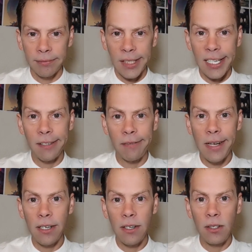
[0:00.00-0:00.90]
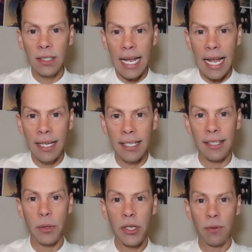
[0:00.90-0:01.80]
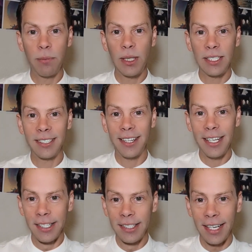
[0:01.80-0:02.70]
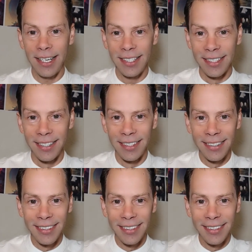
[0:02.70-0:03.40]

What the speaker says: Guys, I found an old tanker. We should build a thing inside it. And